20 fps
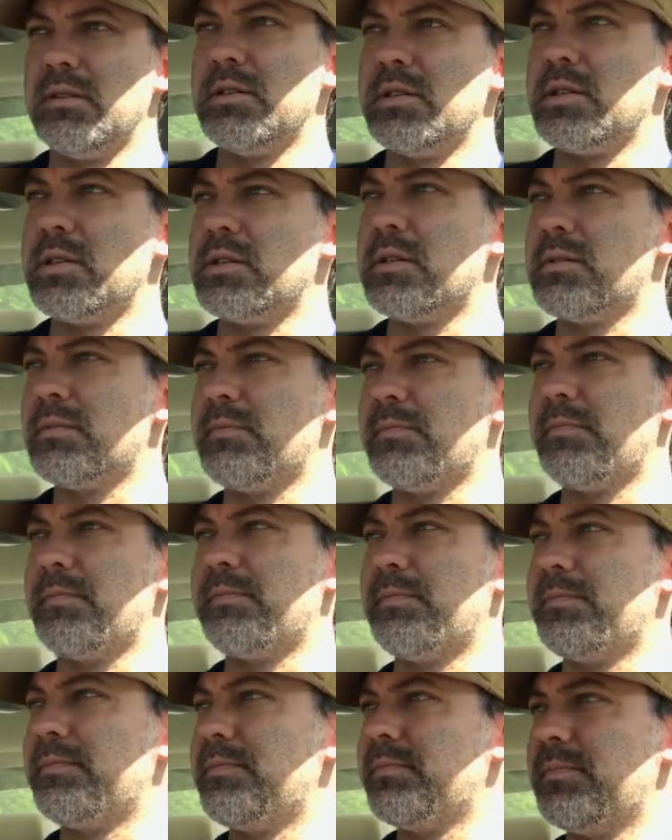just
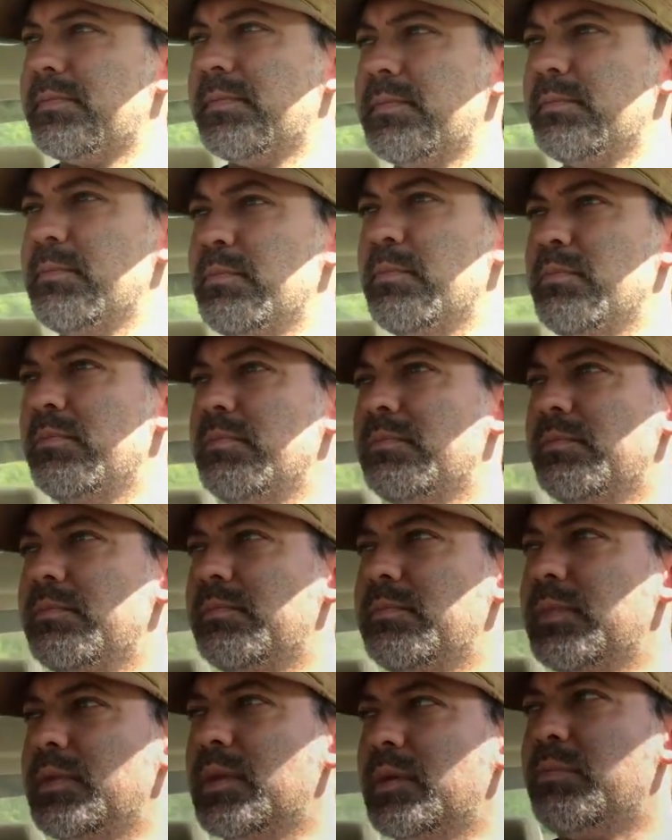
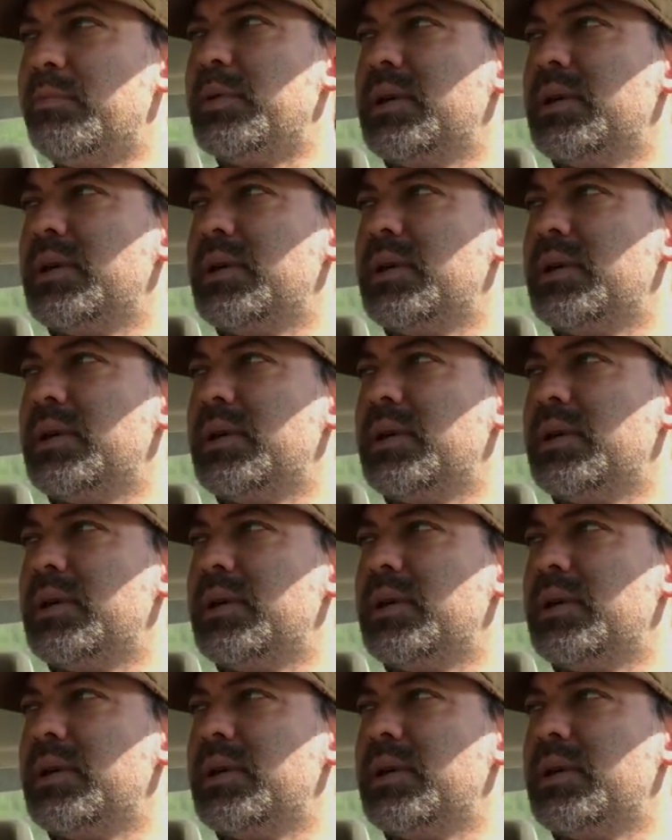the